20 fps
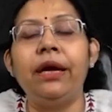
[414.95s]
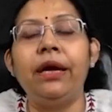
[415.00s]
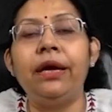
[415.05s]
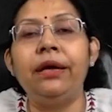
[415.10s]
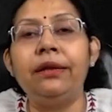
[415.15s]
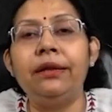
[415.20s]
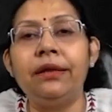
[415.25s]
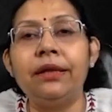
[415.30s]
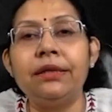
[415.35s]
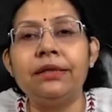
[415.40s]

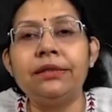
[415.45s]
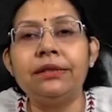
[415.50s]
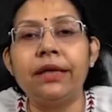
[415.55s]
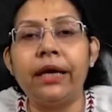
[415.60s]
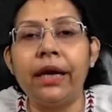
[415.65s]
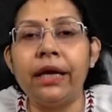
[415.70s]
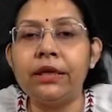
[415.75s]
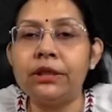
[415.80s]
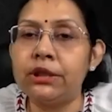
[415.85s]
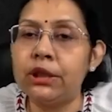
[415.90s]
in this
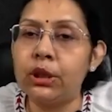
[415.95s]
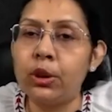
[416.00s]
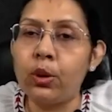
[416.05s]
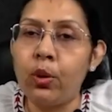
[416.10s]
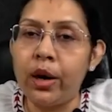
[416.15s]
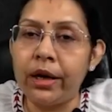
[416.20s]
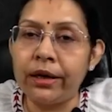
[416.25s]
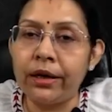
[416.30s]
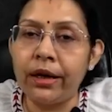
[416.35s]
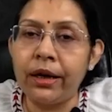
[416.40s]

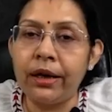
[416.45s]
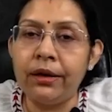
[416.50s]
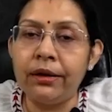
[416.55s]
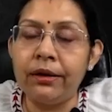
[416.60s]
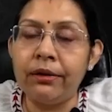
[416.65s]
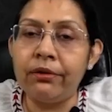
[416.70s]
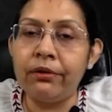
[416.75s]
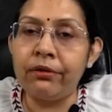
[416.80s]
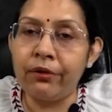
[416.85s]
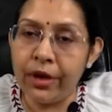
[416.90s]
interquartile
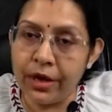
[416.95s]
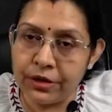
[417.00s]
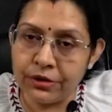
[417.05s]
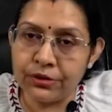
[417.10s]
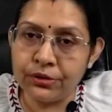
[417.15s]
range.